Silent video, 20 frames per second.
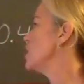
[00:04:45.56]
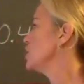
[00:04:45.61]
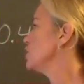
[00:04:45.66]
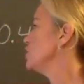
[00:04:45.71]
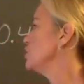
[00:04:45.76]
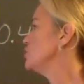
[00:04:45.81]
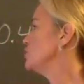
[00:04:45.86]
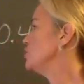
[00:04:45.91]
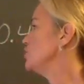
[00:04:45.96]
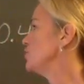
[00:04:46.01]

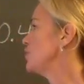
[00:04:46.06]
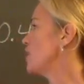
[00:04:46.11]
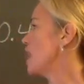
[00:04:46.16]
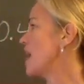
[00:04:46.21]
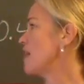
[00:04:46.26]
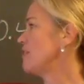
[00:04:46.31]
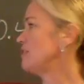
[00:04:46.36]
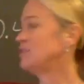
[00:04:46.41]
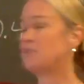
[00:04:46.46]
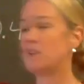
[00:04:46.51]
You do
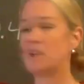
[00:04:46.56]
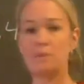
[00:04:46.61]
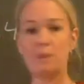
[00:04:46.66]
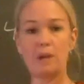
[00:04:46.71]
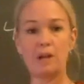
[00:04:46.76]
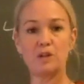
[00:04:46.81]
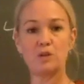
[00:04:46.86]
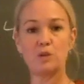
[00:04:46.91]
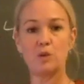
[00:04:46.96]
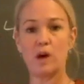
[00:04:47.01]
5 divided
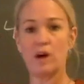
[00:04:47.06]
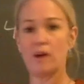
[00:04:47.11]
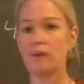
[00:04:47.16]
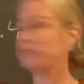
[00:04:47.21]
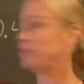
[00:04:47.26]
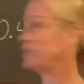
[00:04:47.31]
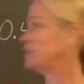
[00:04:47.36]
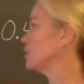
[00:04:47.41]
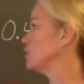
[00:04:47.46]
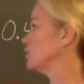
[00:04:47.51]
by
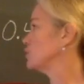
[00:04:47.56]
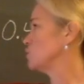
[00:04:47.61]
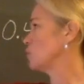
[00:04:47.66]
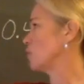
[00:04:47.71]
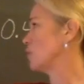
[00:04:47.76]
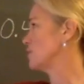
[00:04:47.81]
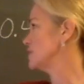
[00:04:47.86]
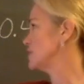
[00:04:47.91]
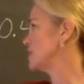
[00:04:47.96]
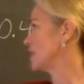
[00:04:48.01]
12.
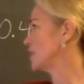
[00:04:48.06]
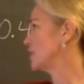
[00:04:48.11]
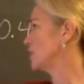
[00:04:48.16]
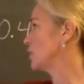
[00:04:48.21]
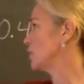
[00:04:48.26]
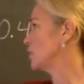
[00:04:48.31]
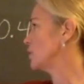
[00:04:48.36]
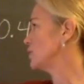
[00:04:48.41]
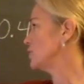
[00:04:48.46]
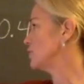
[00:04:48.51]
12 is not going to
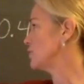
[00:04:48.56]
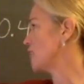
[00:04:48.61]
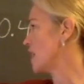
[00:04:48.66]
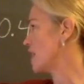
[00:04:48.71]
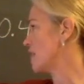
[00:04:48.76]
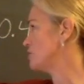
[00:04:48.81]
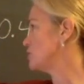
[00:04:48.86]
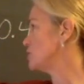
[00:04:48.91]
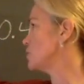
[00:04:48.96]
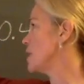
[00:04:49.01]
go into
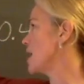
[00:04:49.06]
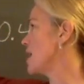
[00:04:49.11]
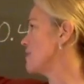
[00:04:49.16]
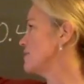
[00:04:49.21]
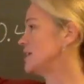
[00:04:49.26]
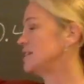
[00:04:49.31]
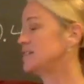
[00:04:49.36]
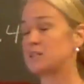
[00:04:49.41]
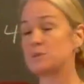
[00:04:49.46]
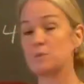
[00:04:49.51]
5, so you add
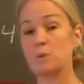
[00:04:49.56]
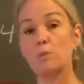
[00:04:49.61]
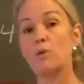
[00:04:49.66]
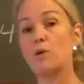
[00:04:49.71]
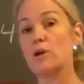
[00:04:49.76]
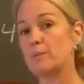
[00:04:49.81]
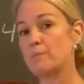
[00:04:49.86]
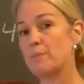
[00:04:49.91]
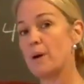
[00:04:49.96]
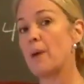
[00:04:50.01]
that decimal
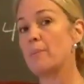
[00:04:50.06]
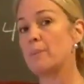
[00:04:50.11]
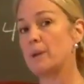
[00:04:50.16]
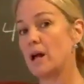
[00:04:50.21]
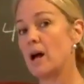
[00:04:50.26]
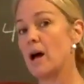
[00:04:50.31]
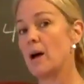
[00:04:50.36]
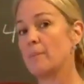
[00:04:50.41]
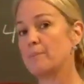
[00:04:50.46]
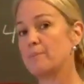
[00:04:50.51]
point and pop it
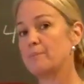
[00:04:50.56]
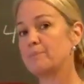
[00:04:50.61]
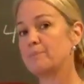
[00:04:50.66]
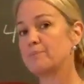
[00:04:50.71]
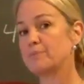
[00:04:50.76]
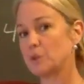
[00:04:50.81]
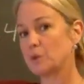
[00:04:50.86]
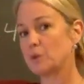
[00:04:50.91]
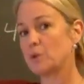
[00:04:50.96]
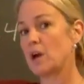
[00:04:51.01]
up,
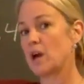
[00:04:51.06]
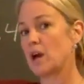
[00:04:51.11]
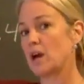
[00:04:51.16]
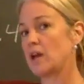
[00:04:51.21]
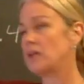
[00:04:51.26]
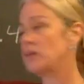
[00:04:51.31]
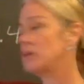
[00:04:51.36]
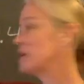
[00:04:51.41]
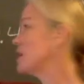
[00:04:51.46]
okay?